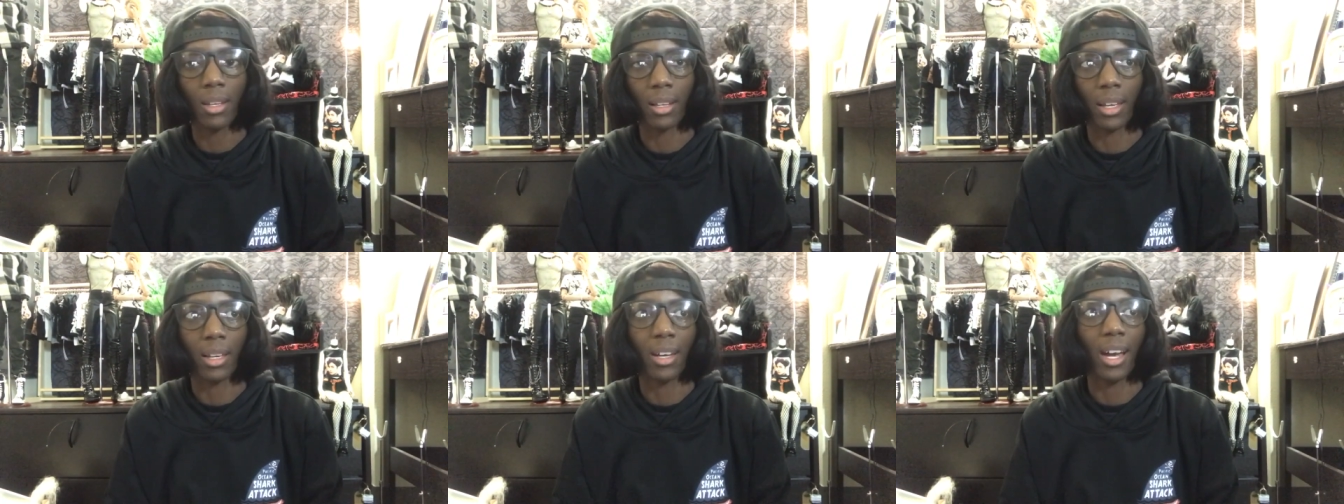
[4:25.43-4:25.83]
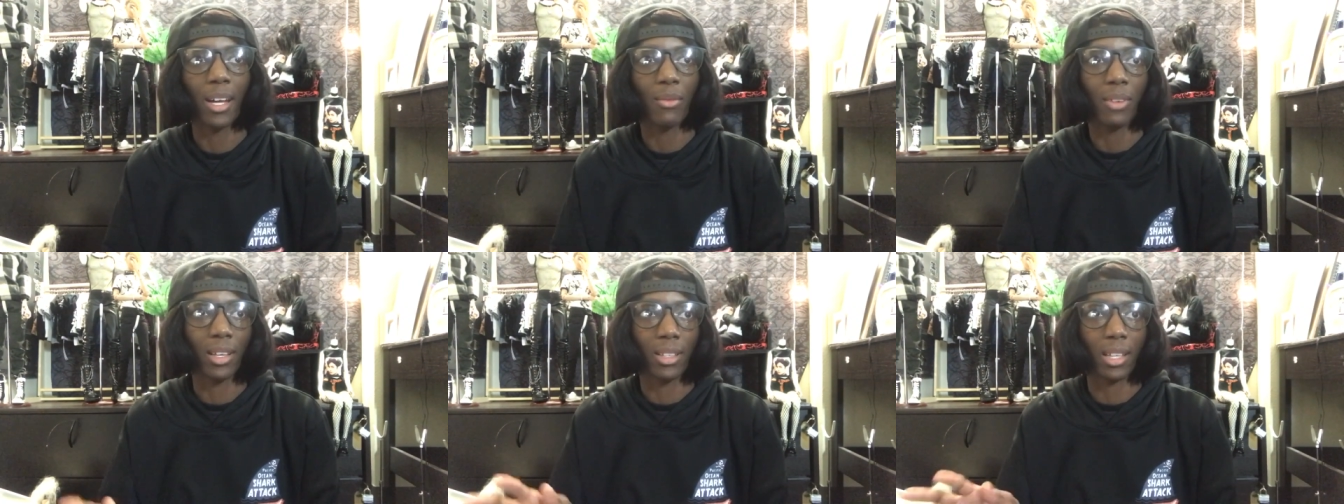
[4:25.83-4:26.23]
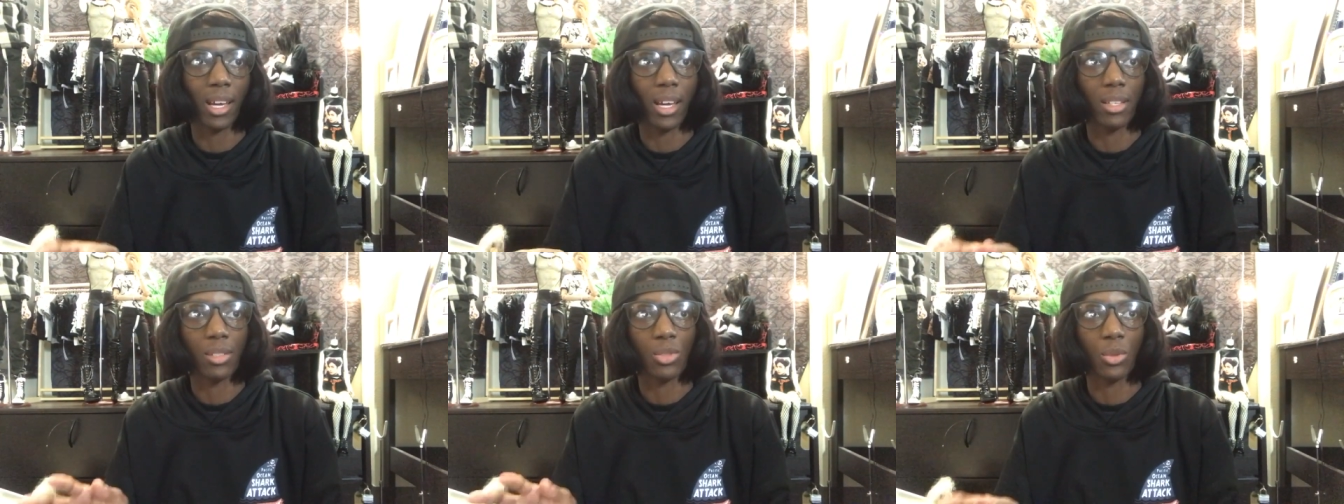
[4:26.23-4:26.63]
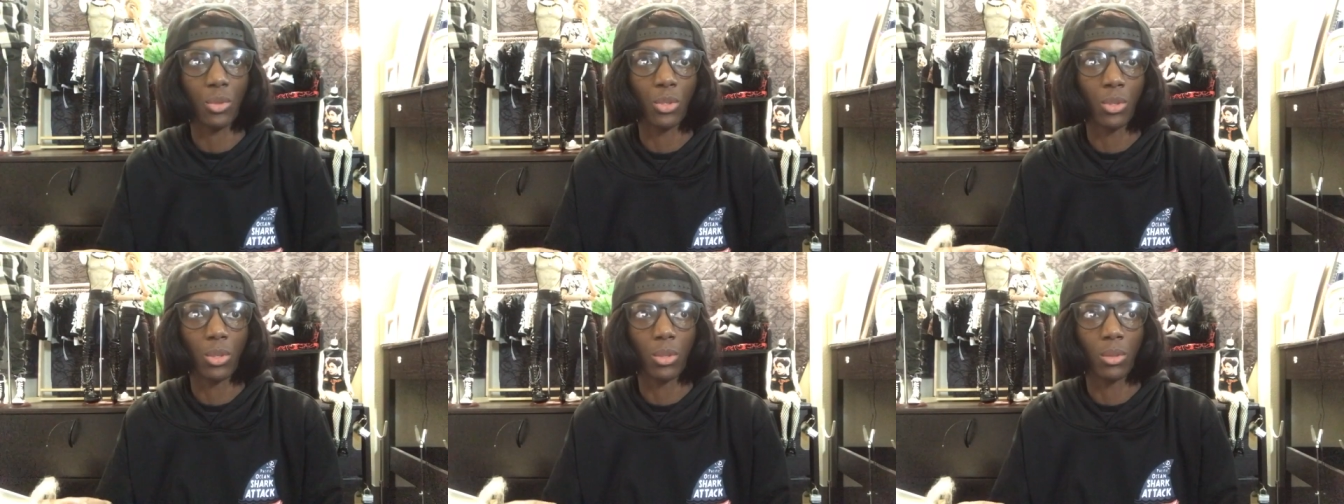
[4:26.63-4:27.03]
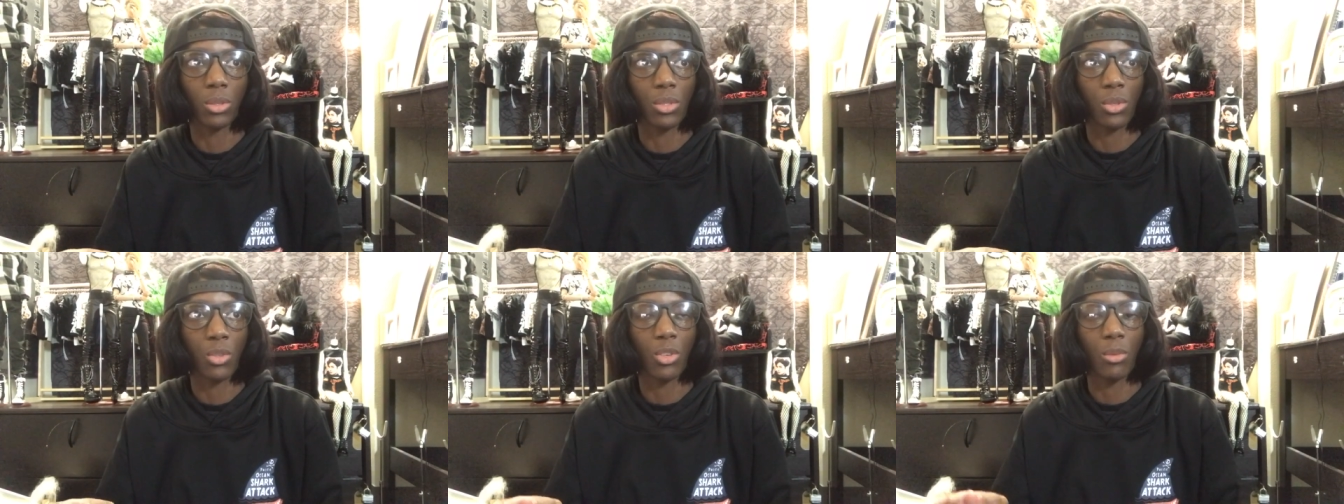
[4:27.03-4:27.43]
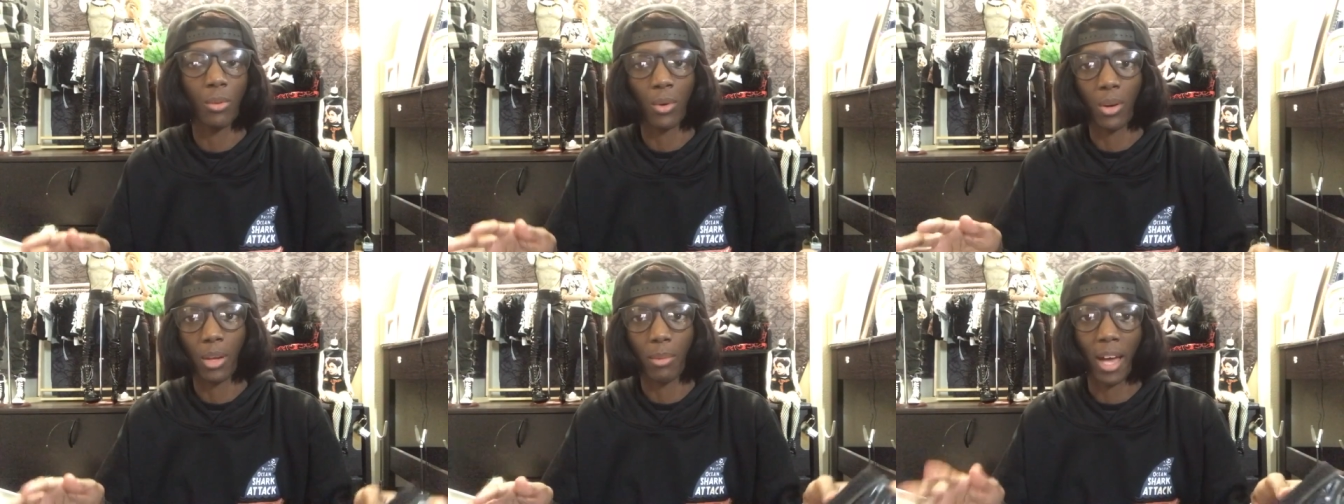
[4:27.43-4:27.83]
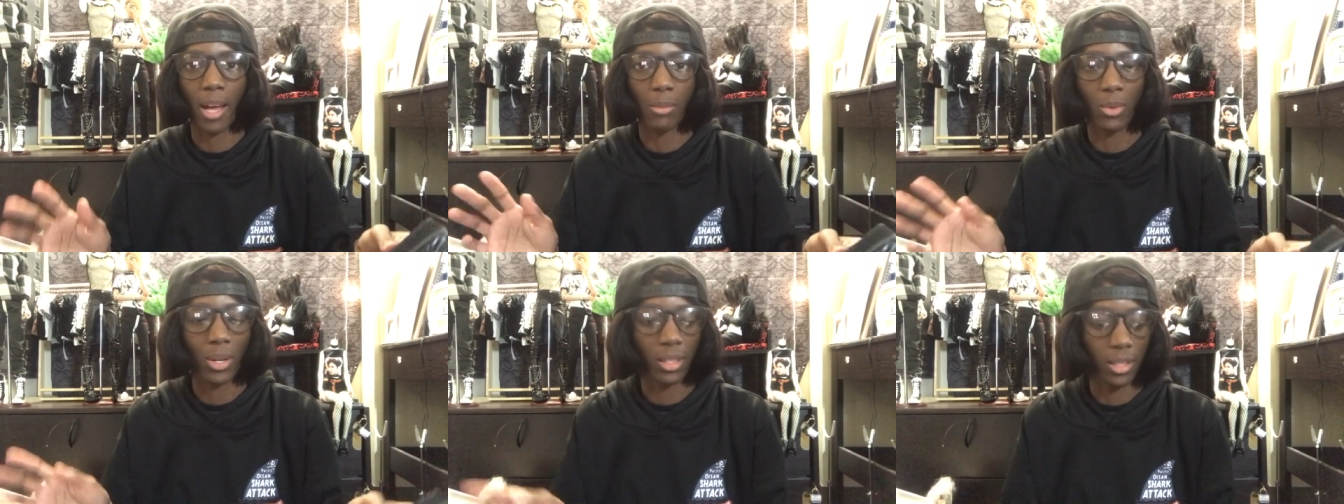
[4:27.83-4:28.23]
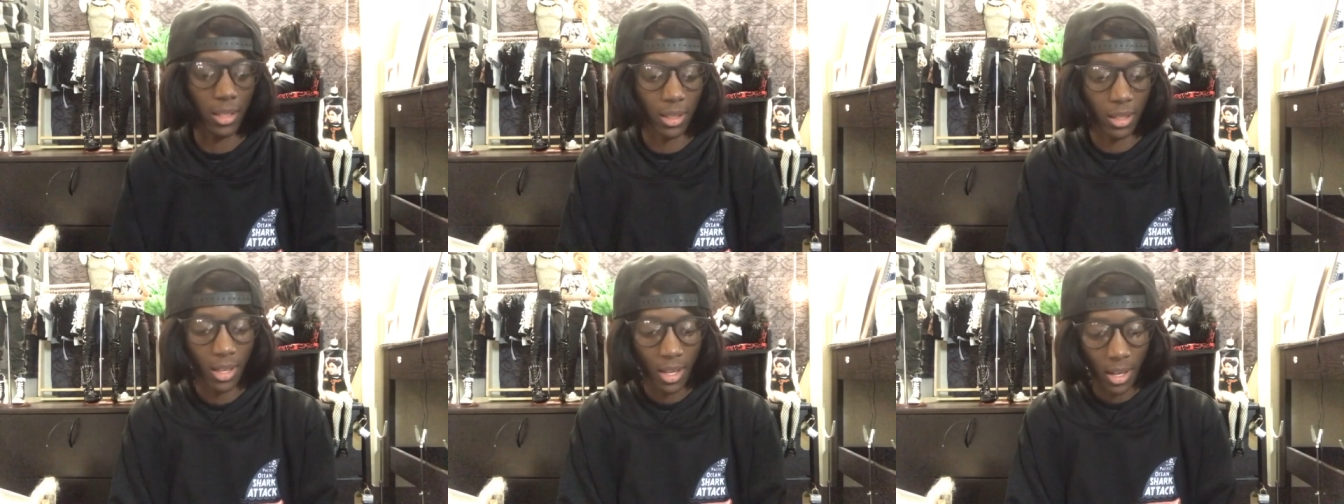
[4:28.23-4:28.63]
like kind of like that school schoolboy bad boy look.